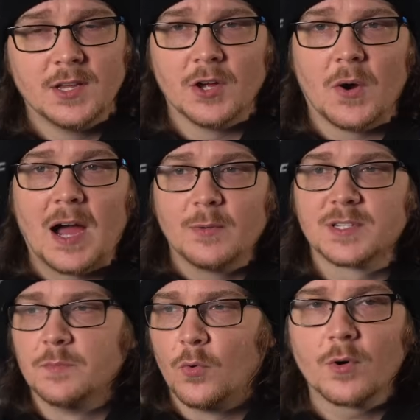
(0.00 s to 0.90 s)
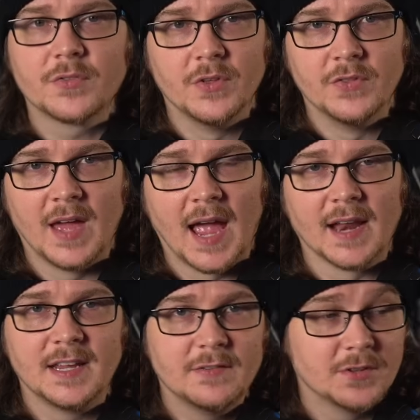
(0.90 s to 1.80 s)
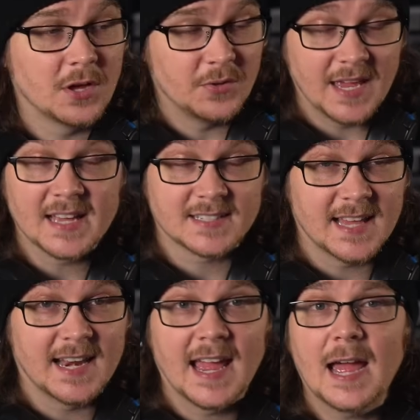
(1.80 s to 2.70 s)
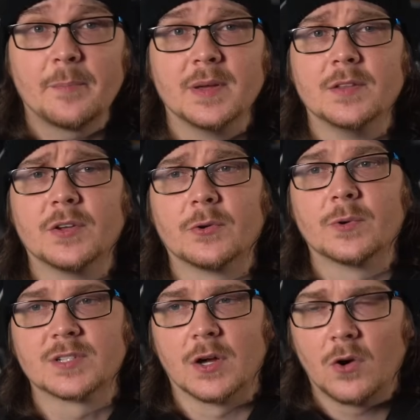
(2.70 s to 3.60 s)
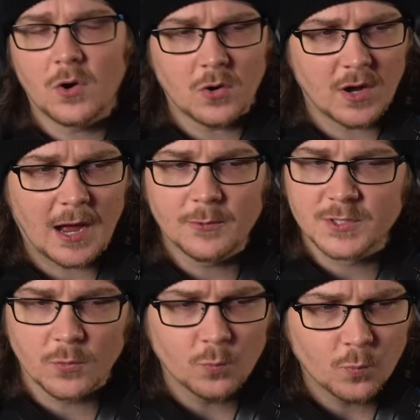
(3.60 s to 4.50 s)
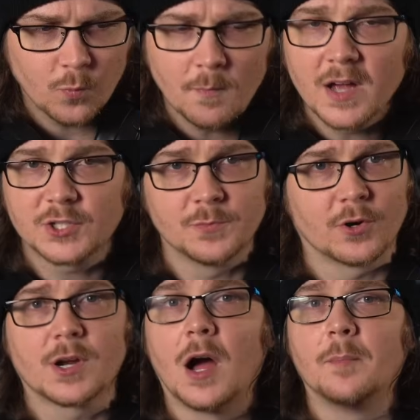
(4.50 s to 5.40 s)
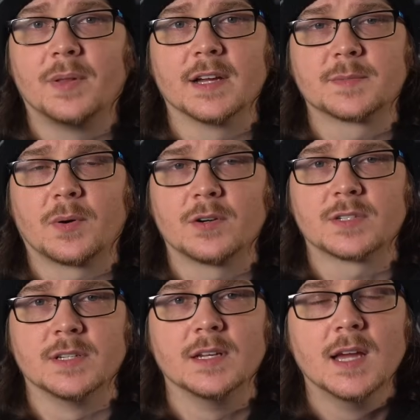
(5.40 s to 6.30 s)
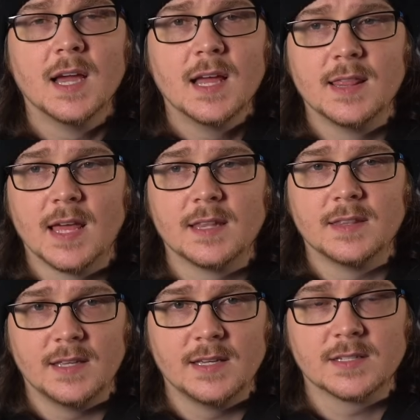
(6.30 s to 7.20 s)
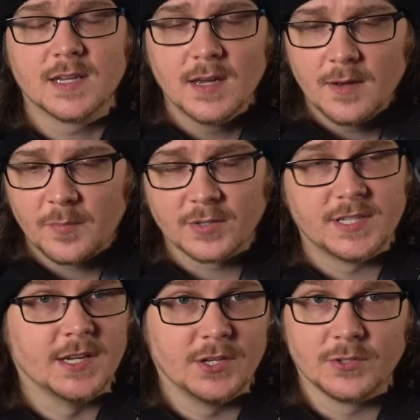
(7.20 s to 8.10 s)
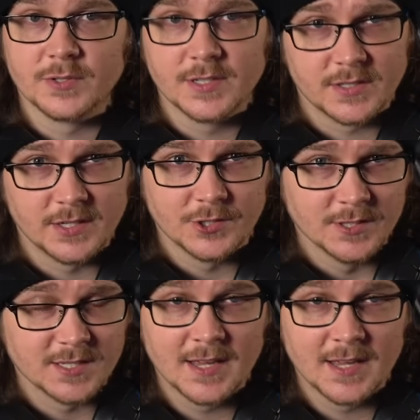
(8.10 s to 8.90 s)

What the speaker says: You know, I was more than that. Even though, yes, that happened, I was a much more complex person than these particular decisions,